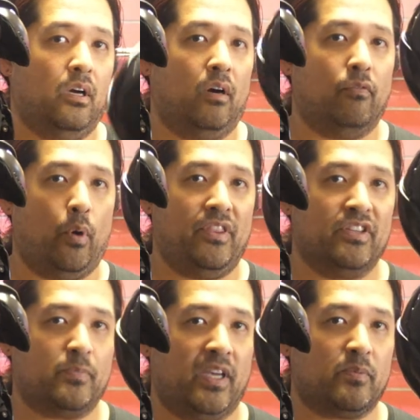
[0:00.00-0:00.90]
Avoid the
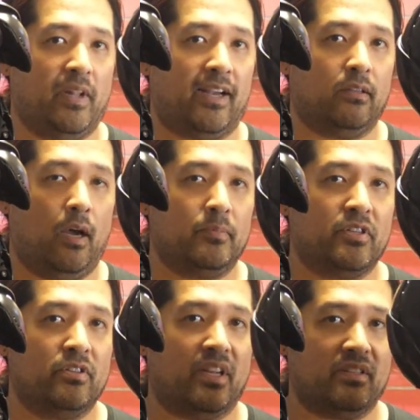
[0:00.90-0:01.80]
SPES Black
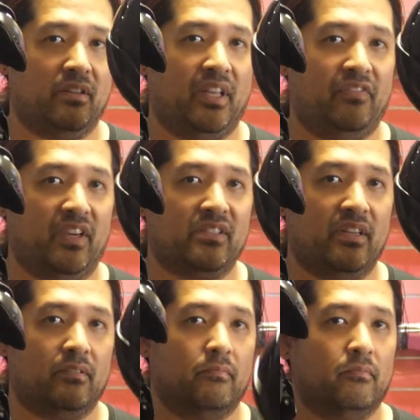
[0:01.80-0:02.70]
Lobsters until they fix it.